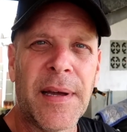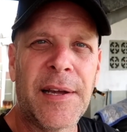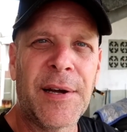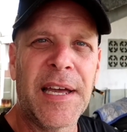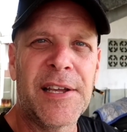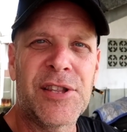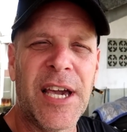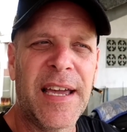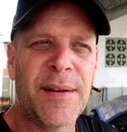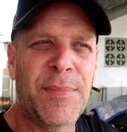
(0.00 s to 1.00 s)
We got to go get a
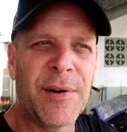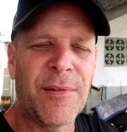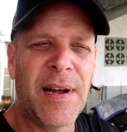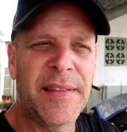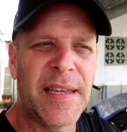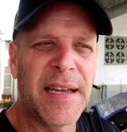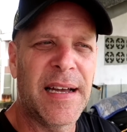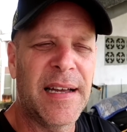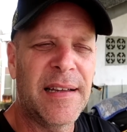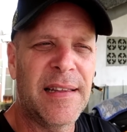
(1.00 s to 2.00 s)
chain and put it around
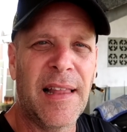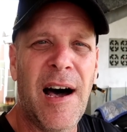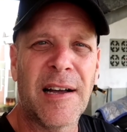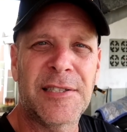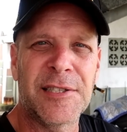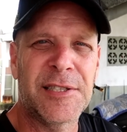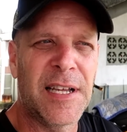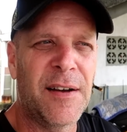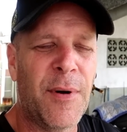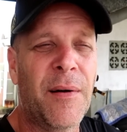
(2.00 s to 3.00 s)
the locks and
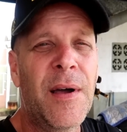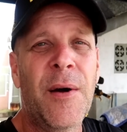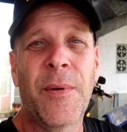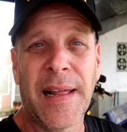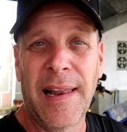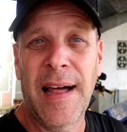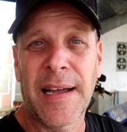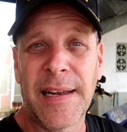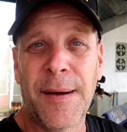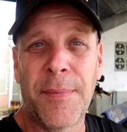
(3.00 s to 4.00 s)
stuff. Well, we got to
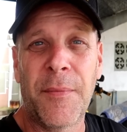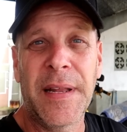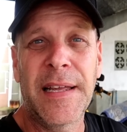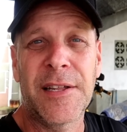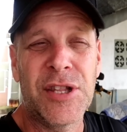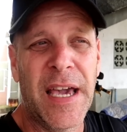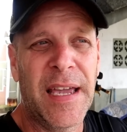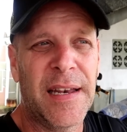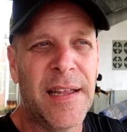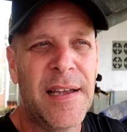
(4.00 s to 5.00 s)
lock it up, but we need a
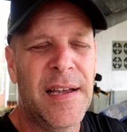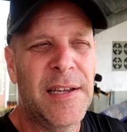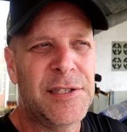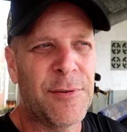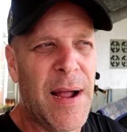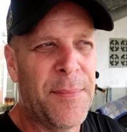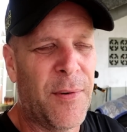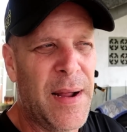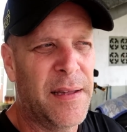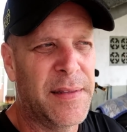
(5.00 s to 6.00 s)
chain to wrap
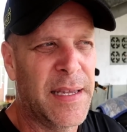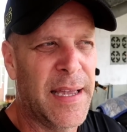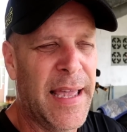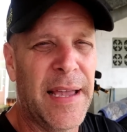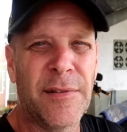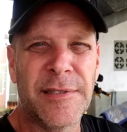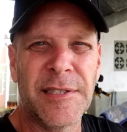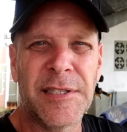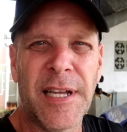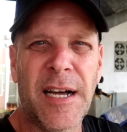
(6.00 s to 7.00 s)
around the handles
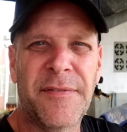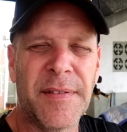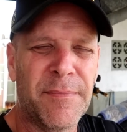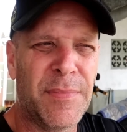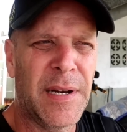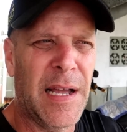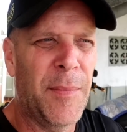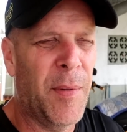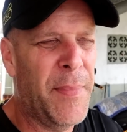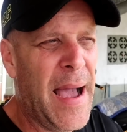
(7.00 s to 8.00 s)
and stuff, and put a
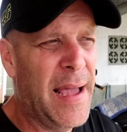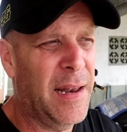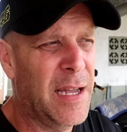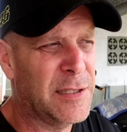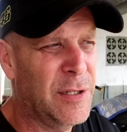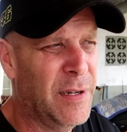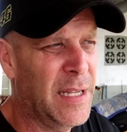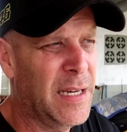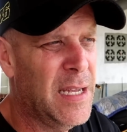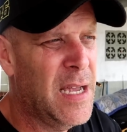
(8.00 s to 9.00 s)
couple padlocks on it.